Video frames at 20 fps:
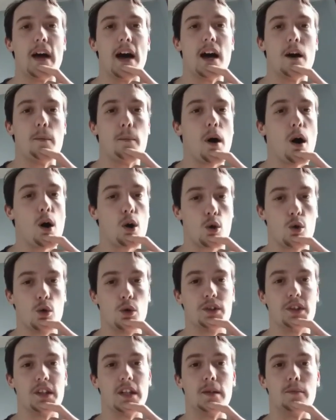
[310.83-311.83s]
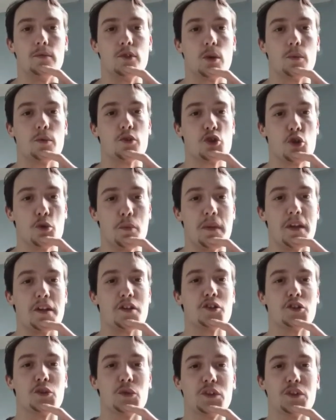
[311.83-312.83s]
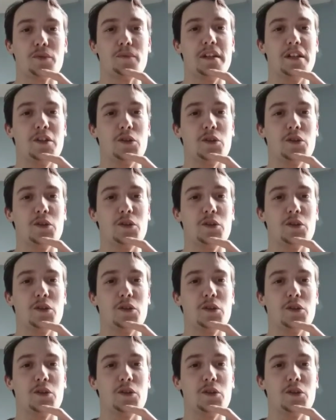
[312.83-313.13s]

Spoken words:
there, parkour team, so I'm assuming they're just doing some